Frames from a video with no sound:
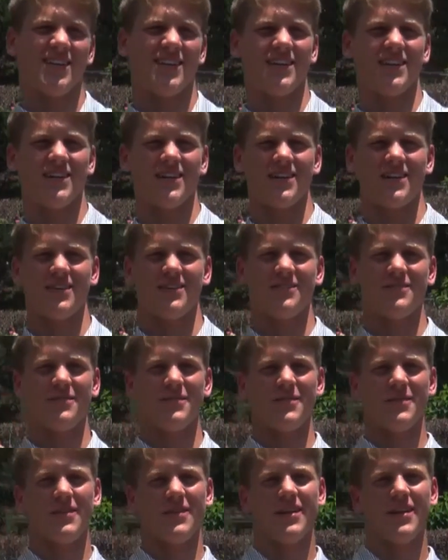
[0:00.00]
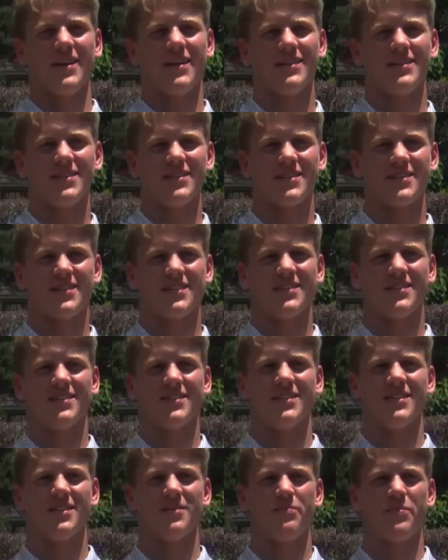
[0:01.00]
Yeah, it just
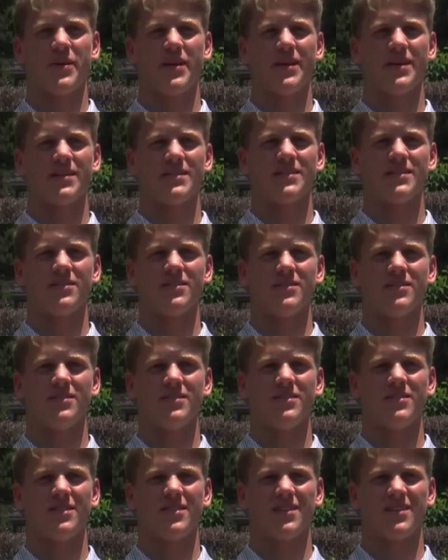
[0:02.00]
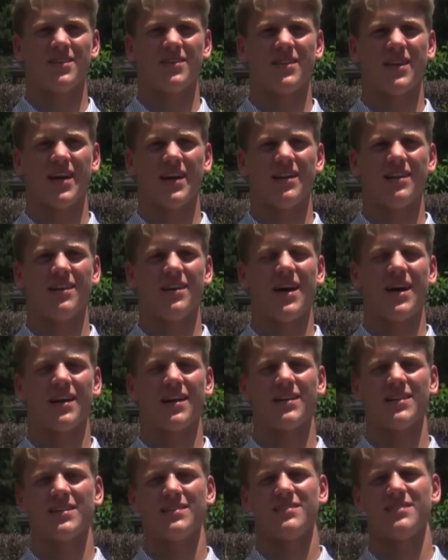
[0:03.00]
depends. I
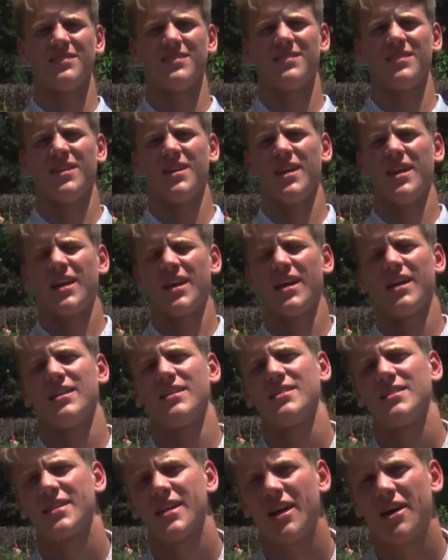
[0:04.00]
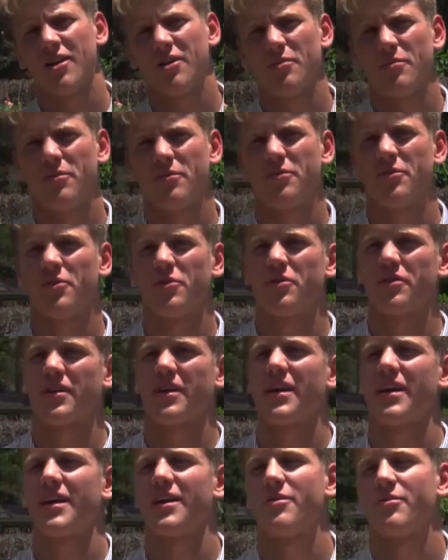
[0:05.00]
can kind of scout them before the
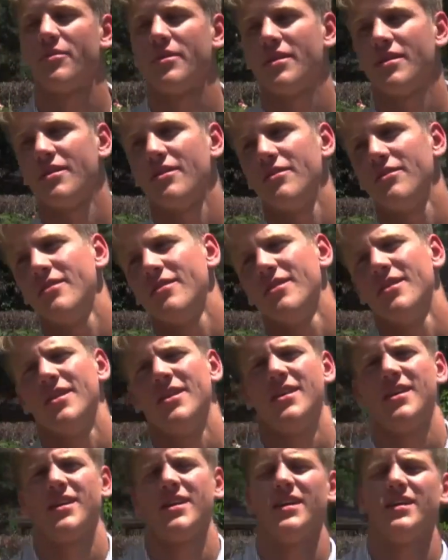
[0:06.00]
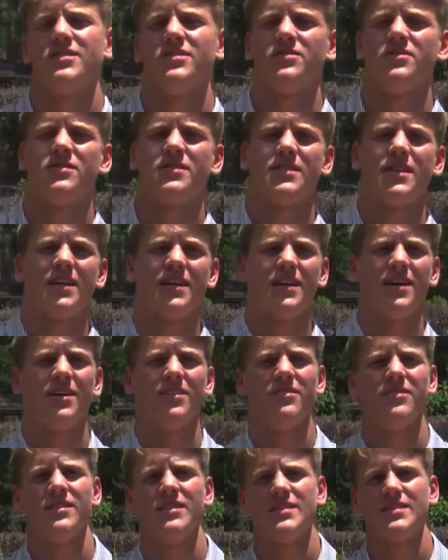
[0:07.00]
game. Guess you say
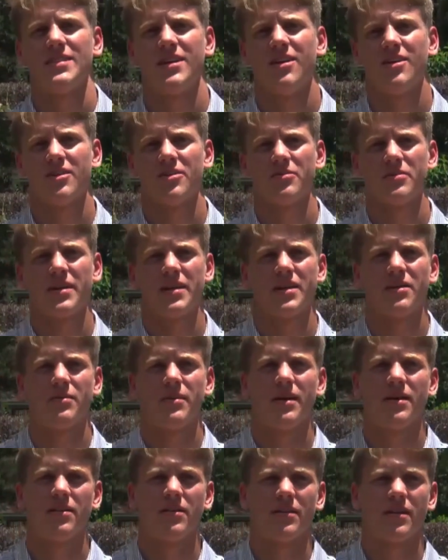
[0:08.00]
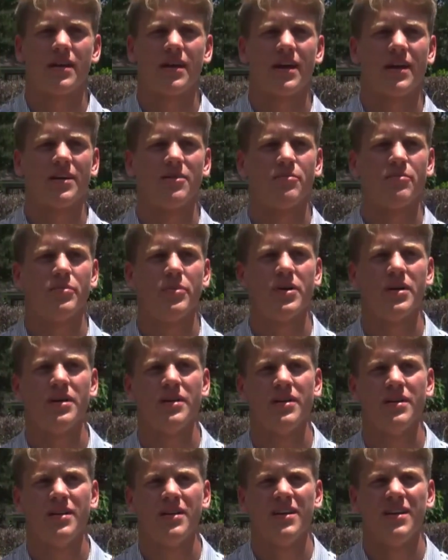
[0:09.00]
not really talk them, get them out of the game, but
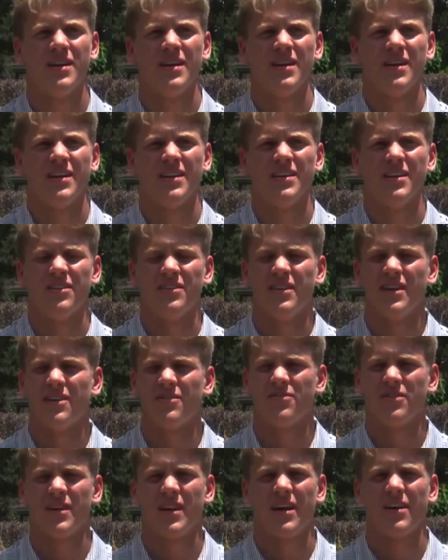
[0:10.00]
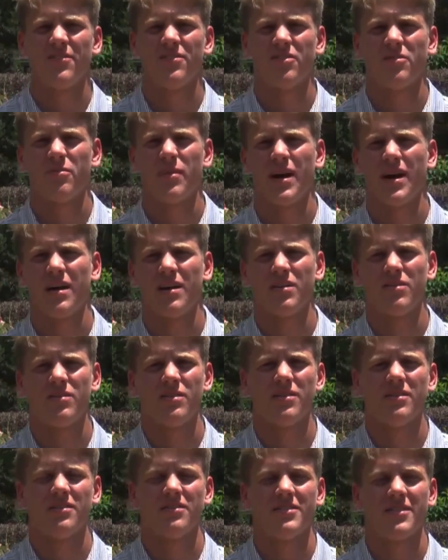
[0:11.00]
they'll definitely have their mind on
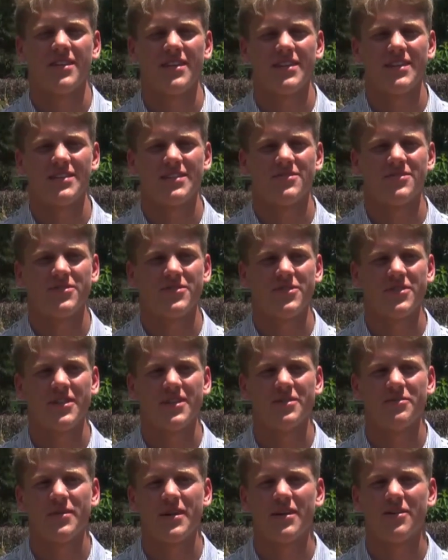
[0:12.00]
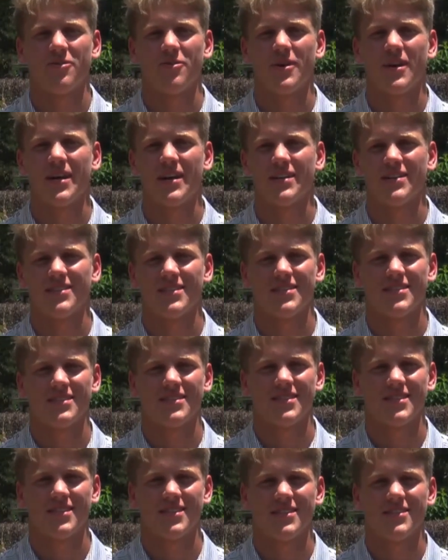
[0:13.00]
other things if you get them out of whack and
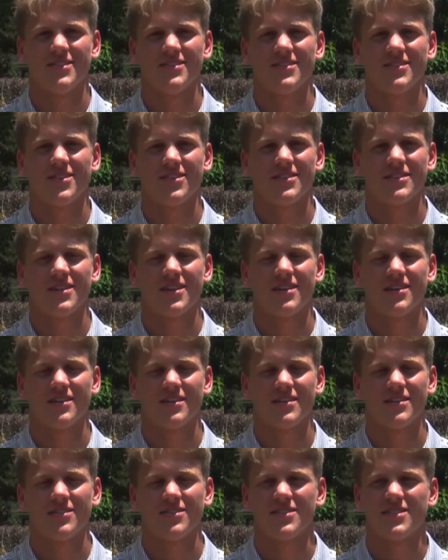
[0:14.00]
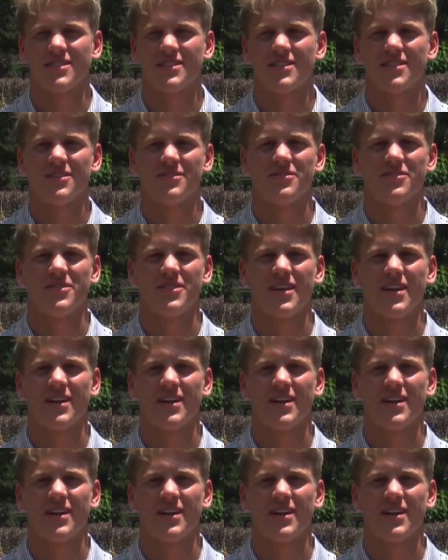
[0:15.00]
you start talking a little stuff.